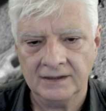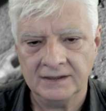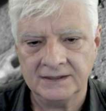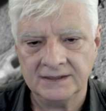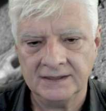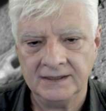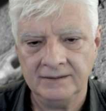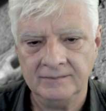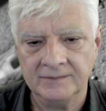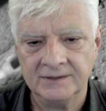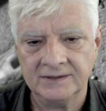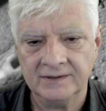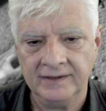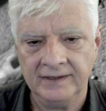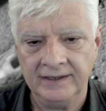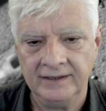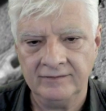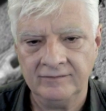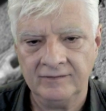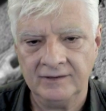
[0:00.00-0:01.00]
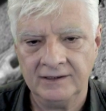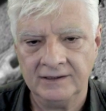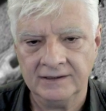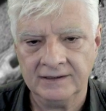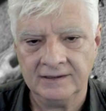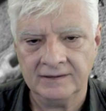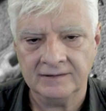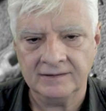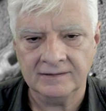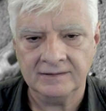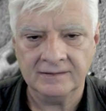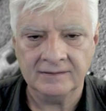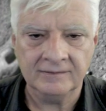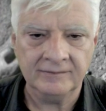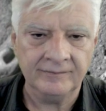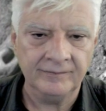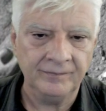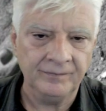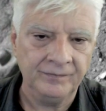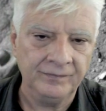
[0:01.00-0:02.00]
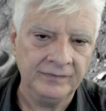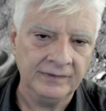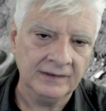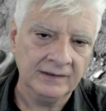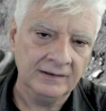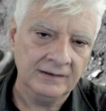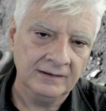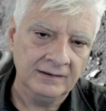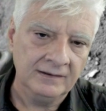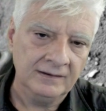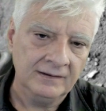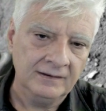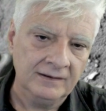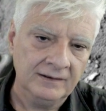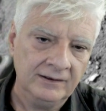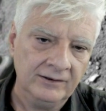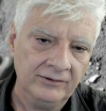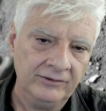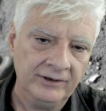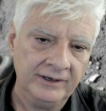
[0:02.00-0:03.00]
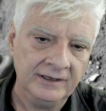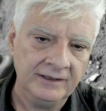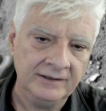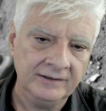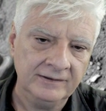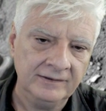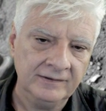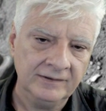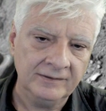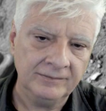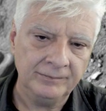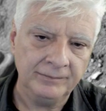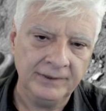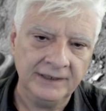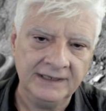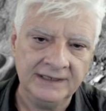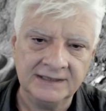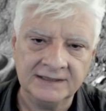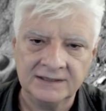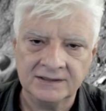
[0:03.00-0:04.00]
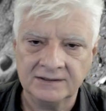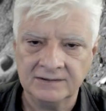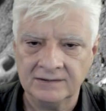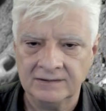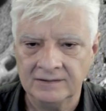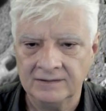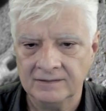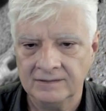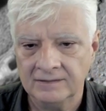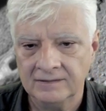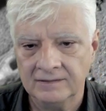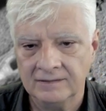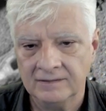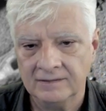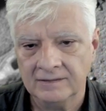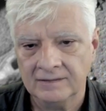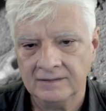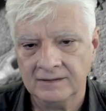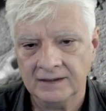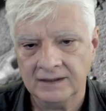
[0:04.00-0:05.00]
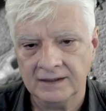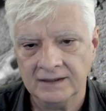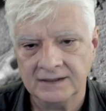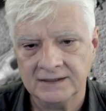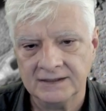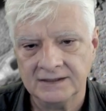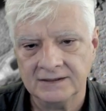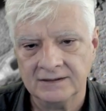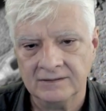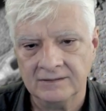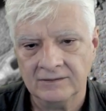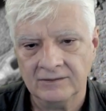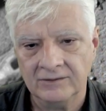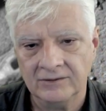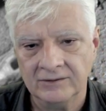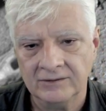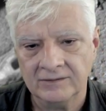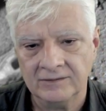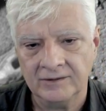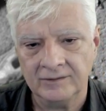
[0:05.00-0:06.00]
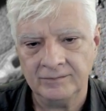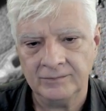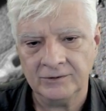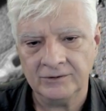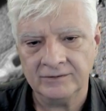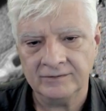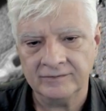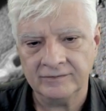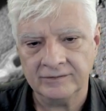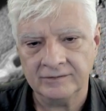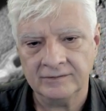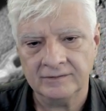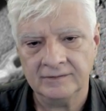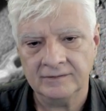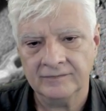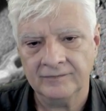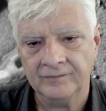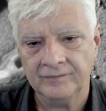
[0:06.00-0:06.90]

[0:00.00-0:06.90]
It seems to have like a round base that it's on top of.